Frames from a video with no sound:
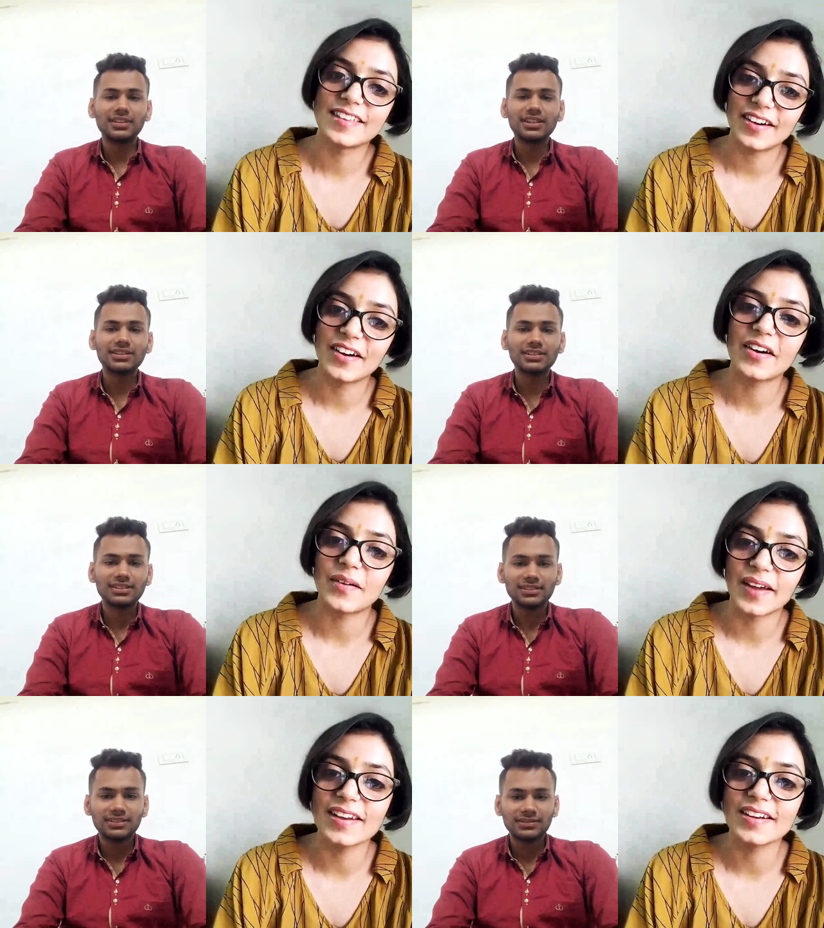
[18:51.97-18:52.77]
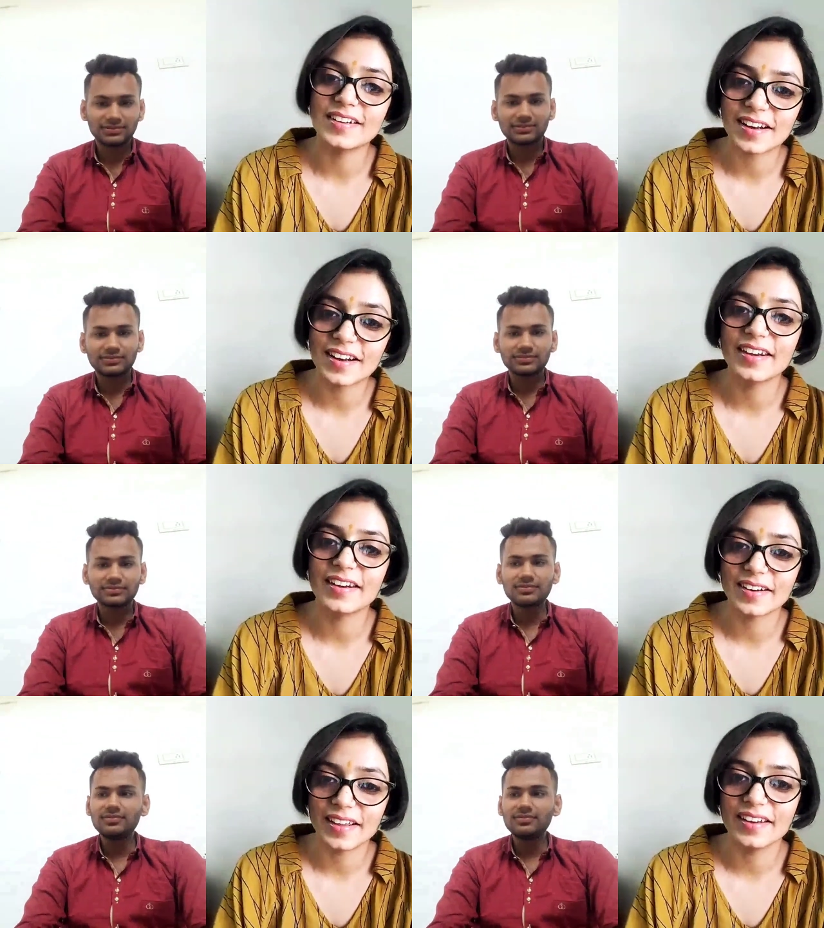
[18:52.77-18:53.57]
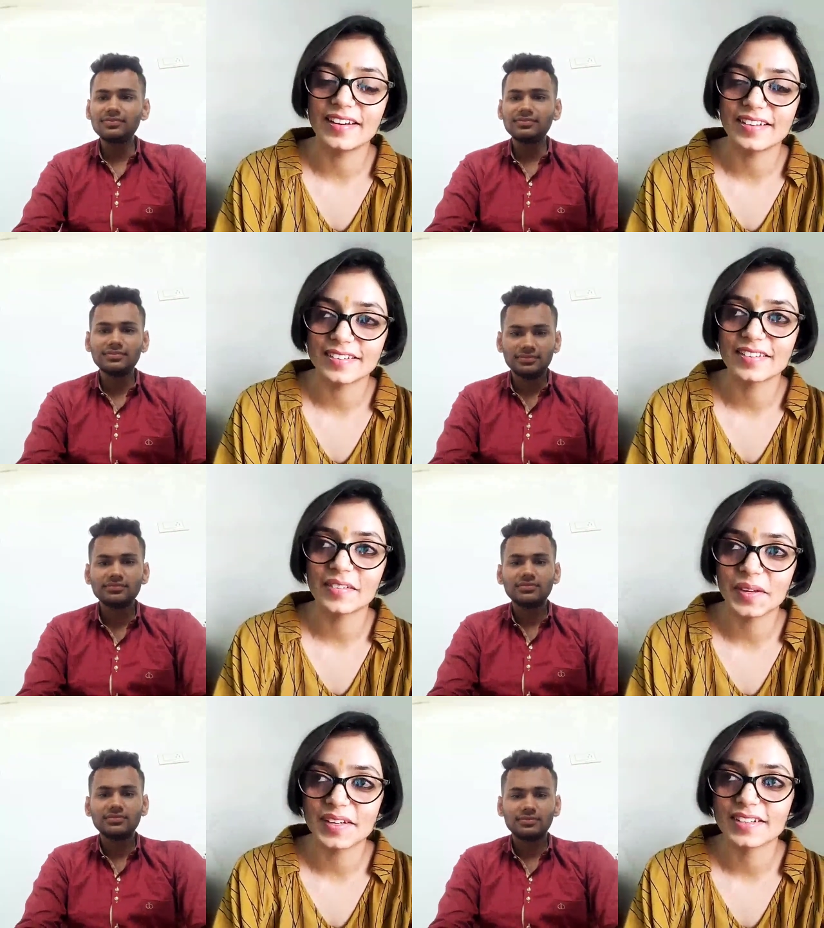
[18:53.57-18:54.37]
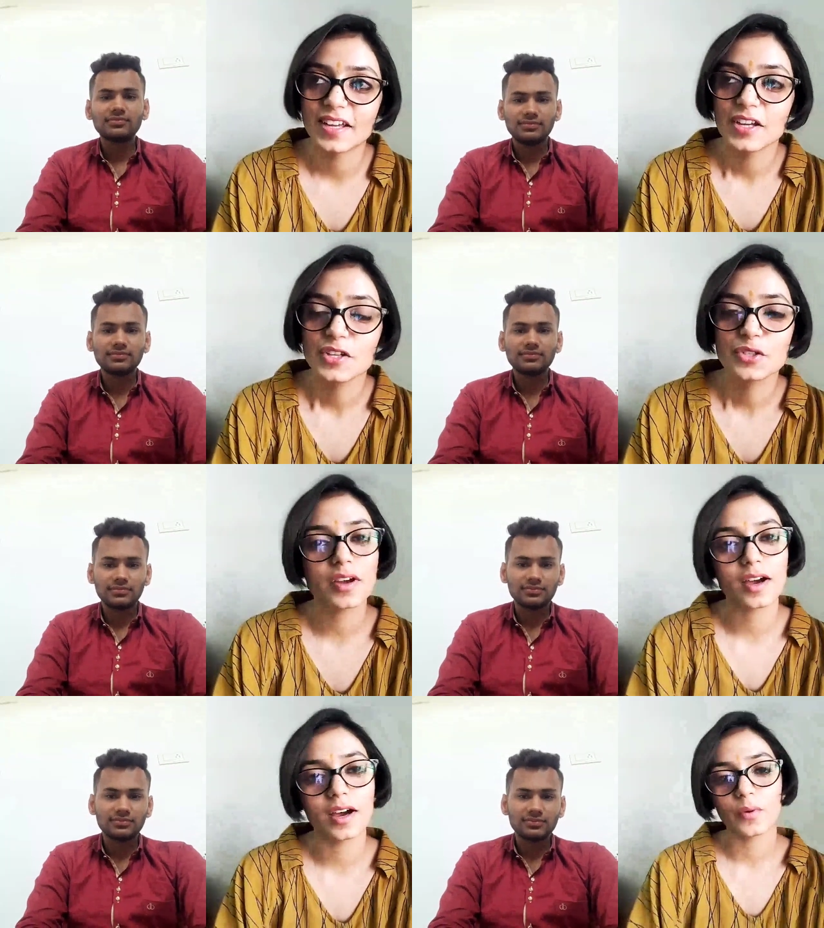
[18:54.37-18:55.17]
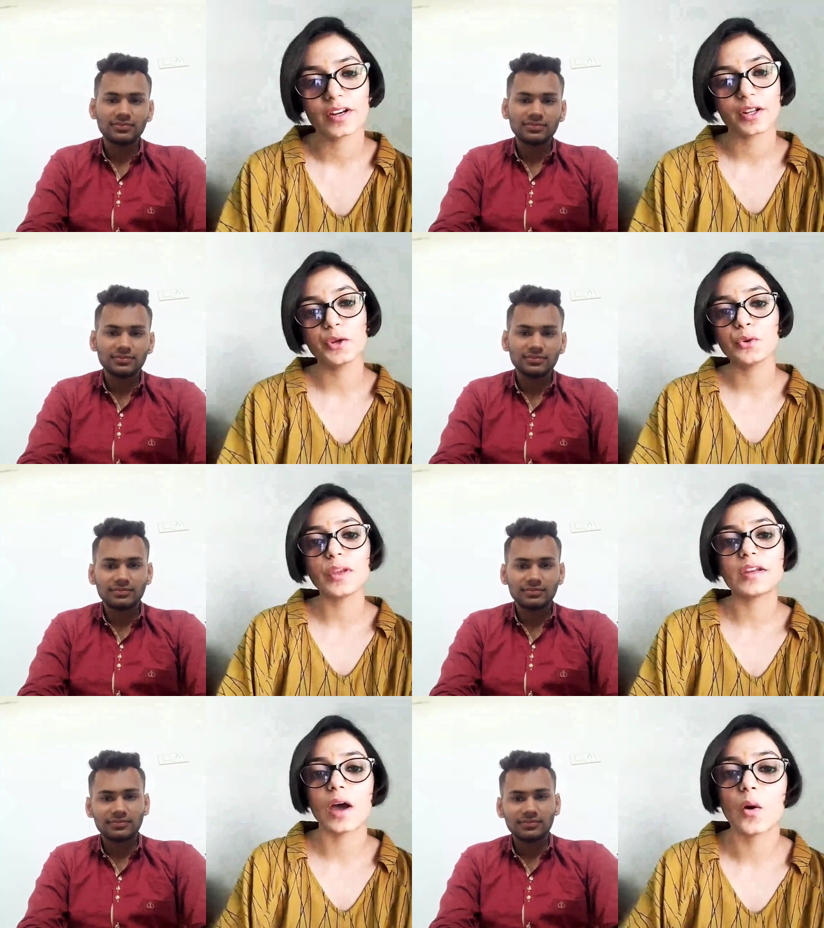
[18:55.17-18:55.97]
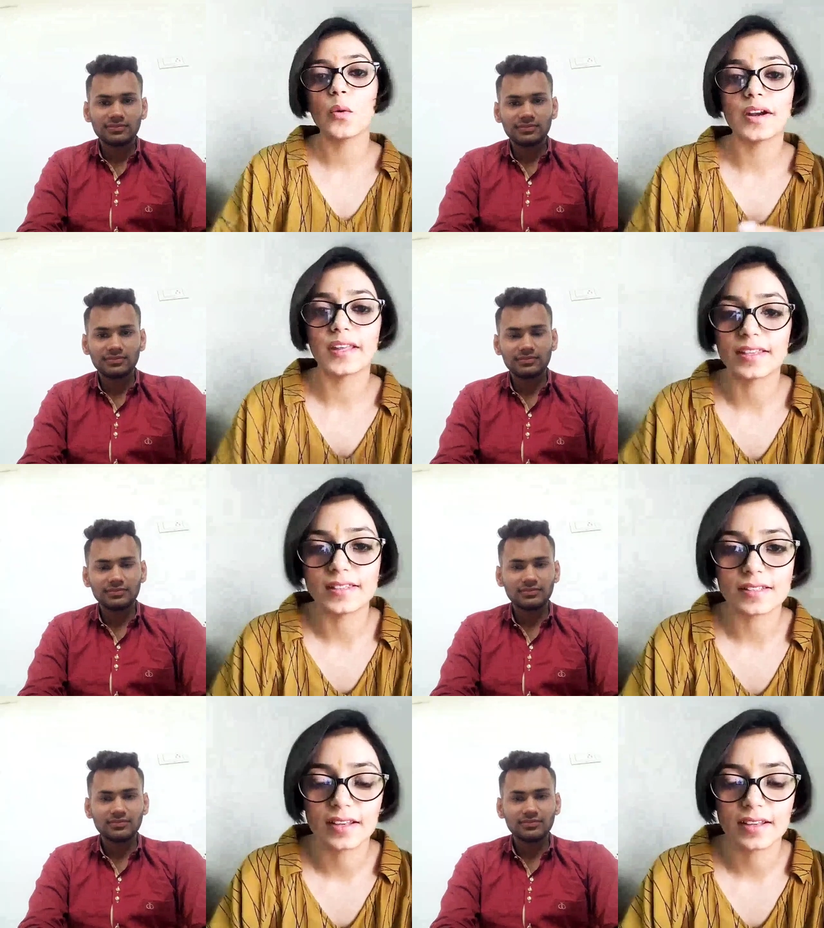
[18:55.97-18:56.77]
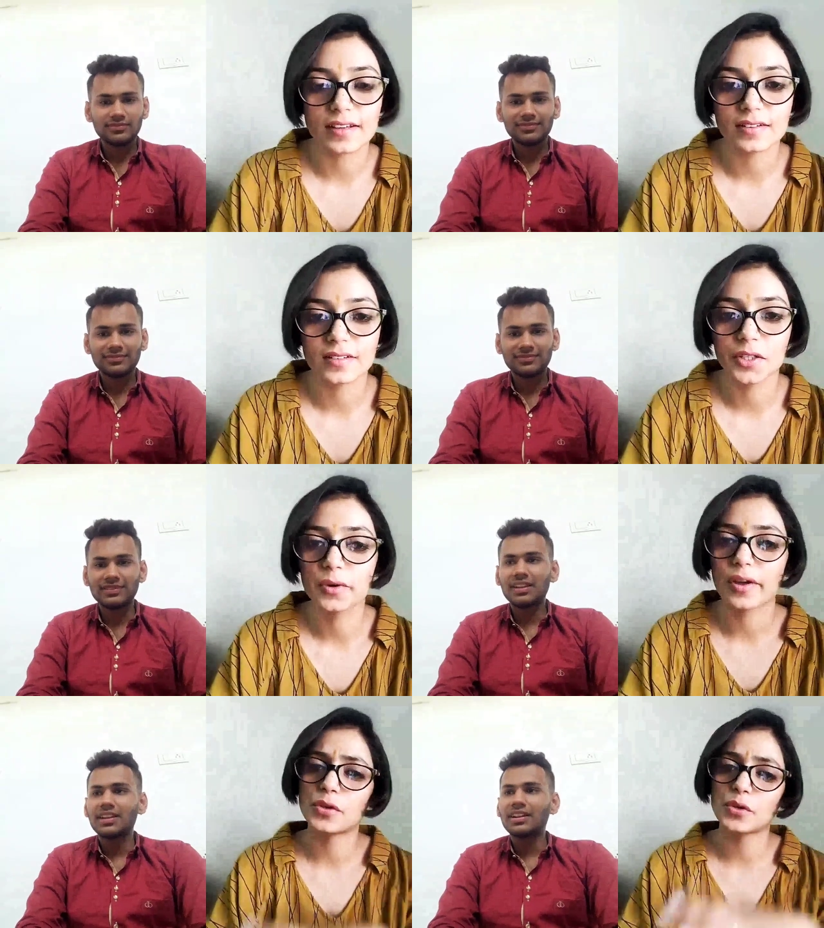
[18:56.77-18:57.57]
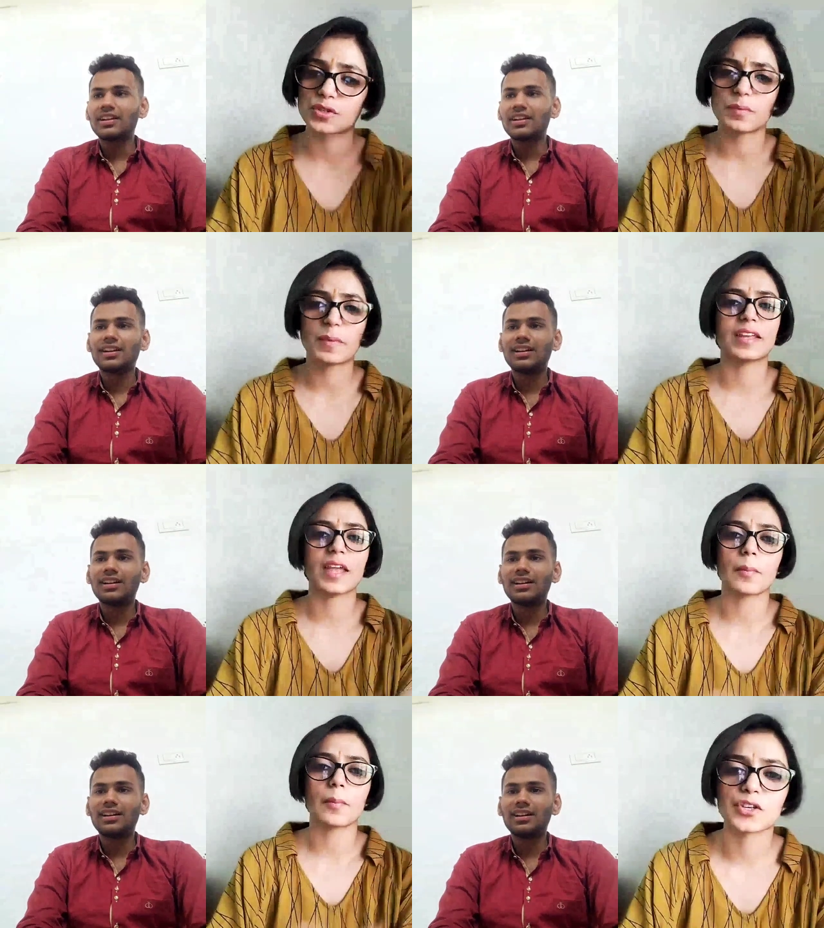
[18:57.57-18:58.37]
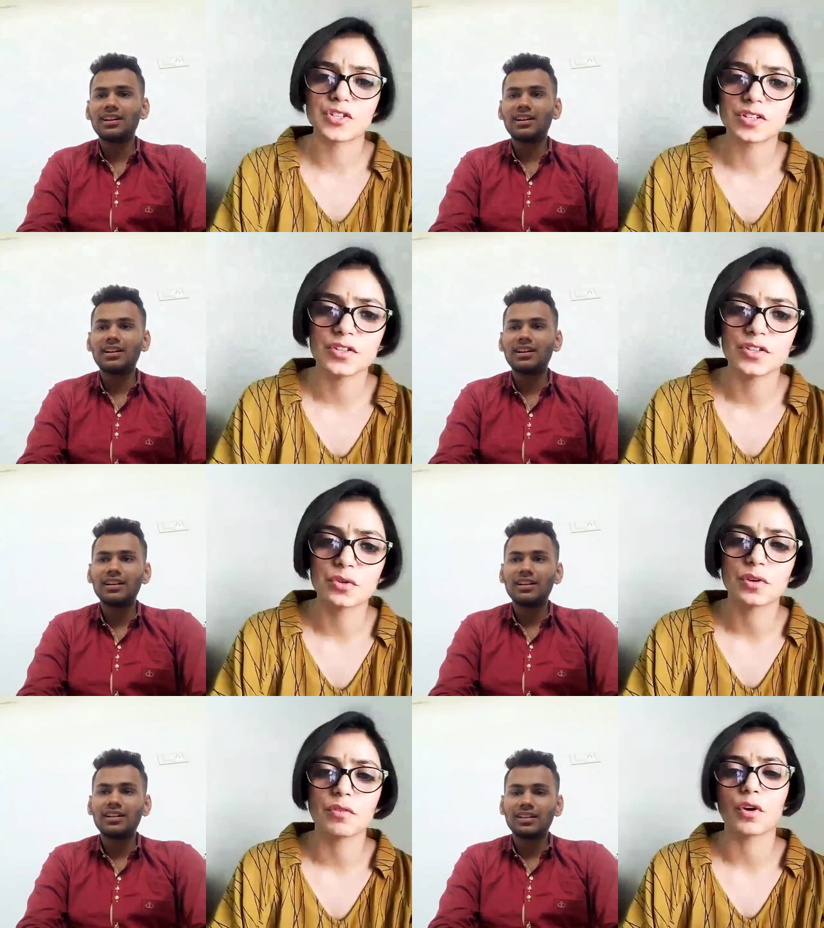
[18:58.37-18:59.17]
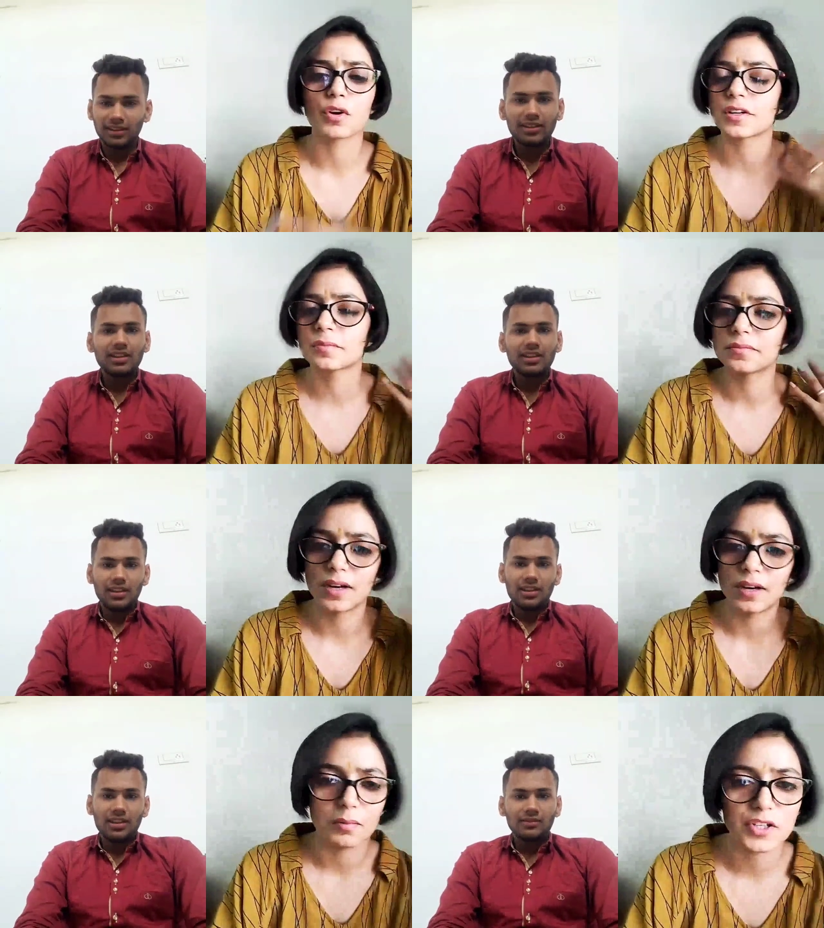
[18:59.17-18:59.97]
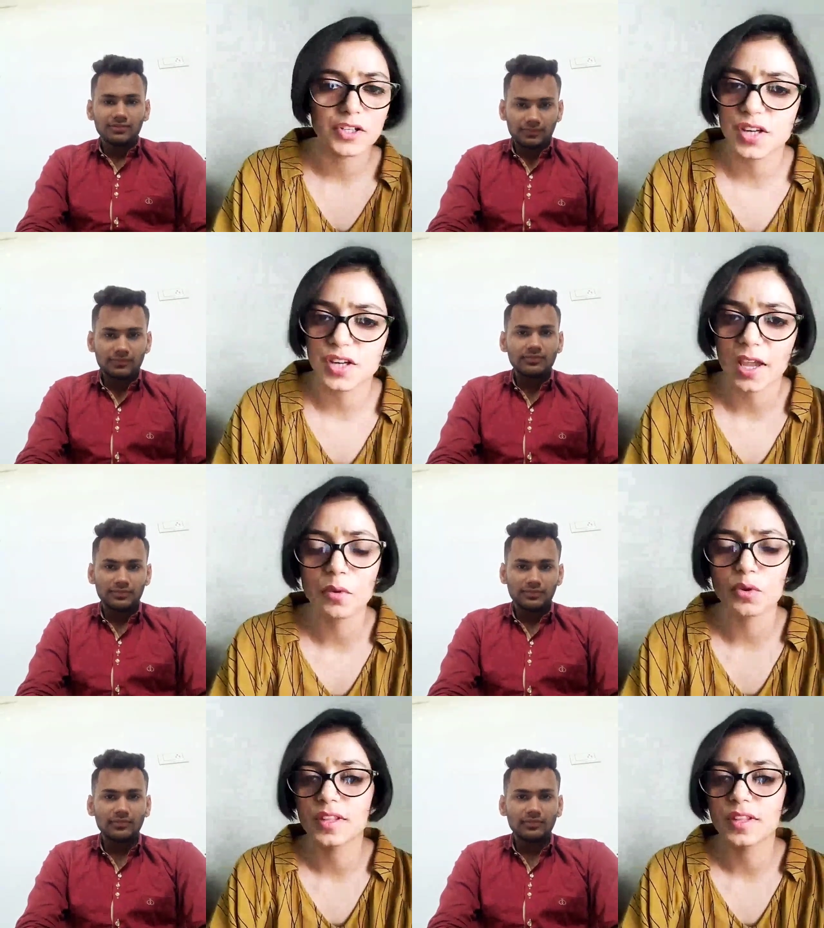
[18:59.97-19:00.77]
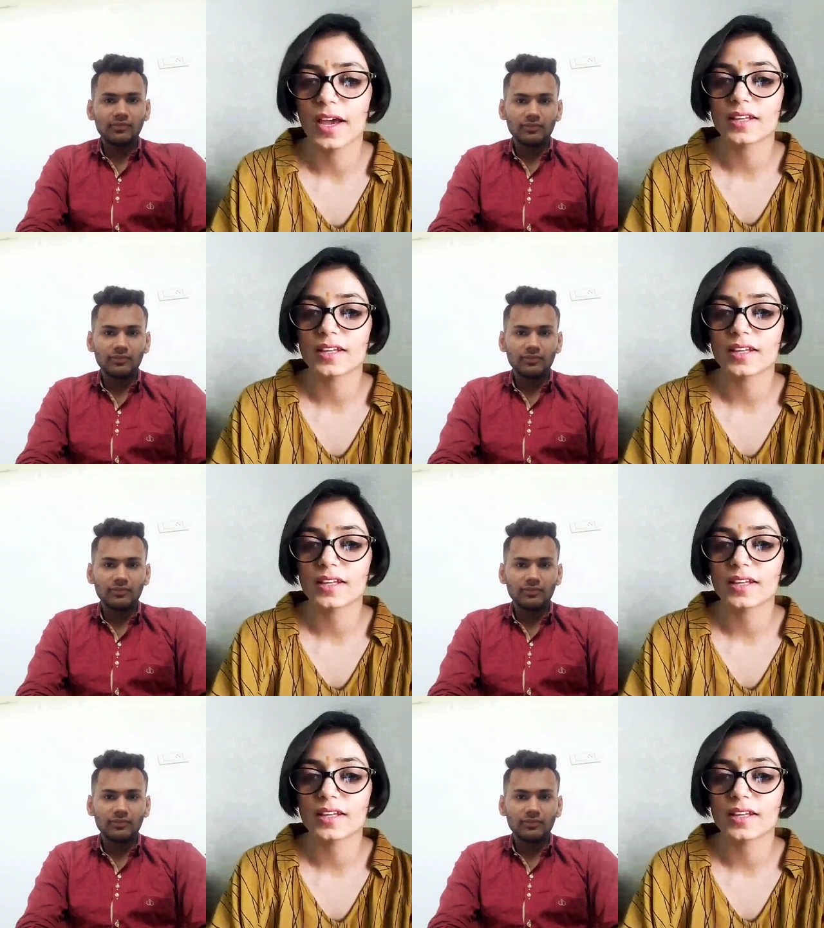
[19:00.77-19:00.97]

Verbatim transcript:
Speaker 1: Yeah. Yes. Yeah, right. So what are you doing nowadays? Like you have used many applications, you devoted much time on